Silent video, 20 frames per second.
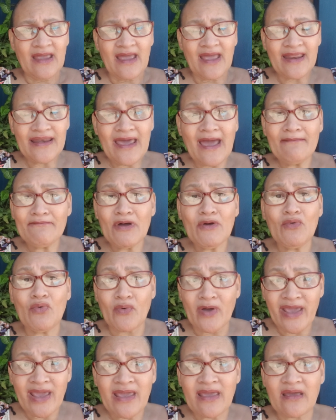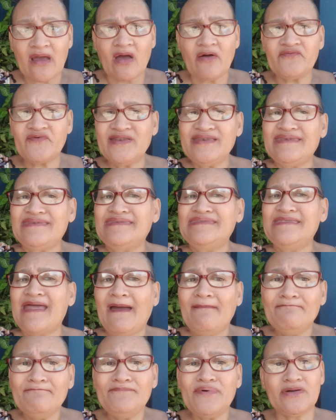And I'm aware of a
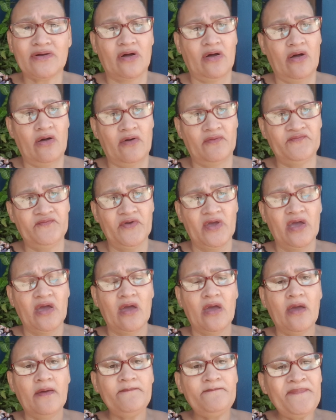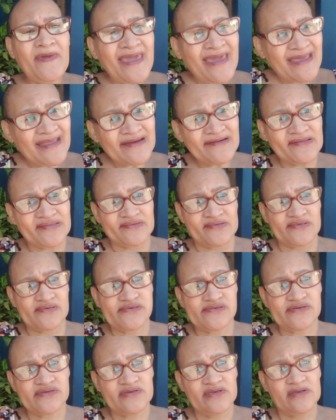number of
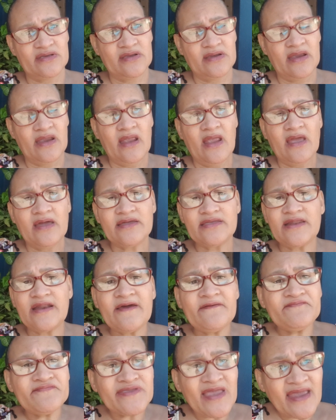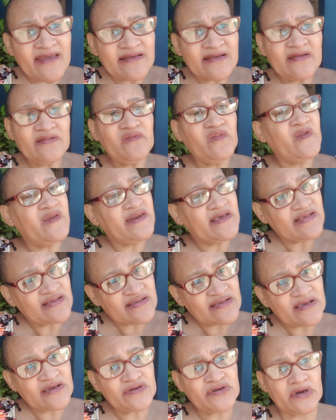parents that have taken the
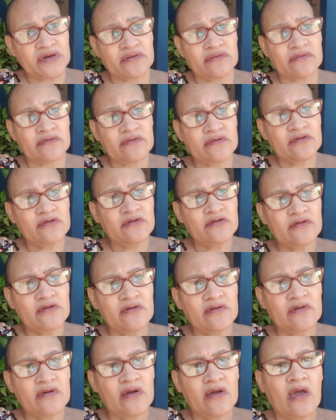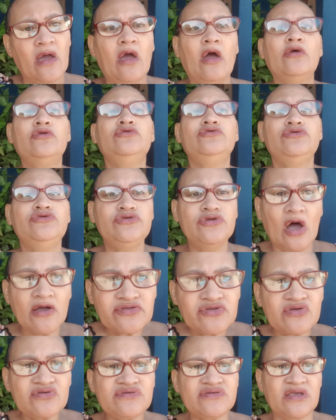decision
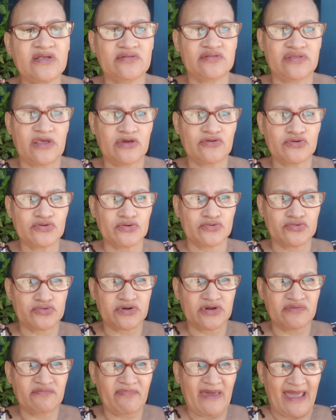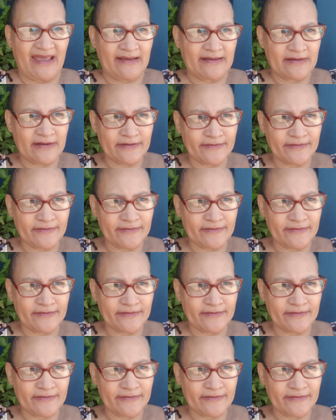not to send their children back.